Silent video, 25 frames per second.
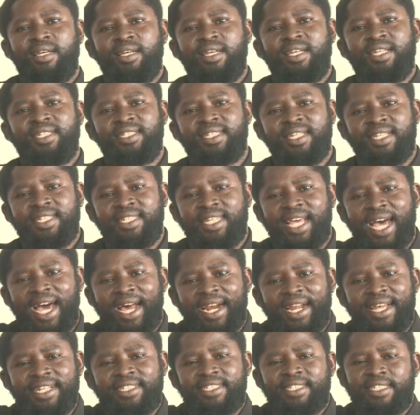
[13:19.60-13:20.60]
It's a
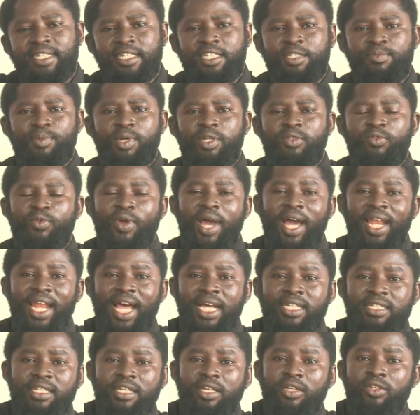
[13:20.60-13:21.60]
direct statement where
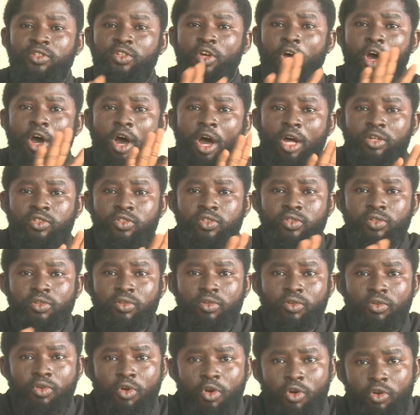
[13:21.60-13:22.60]
Allah says, don't
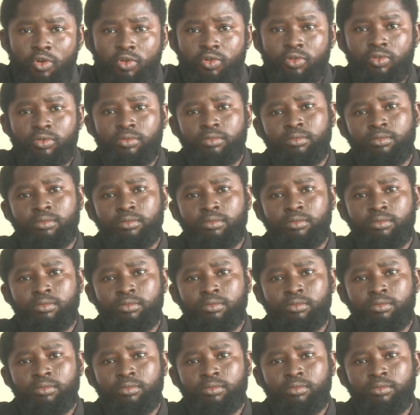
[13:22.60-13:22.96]
look.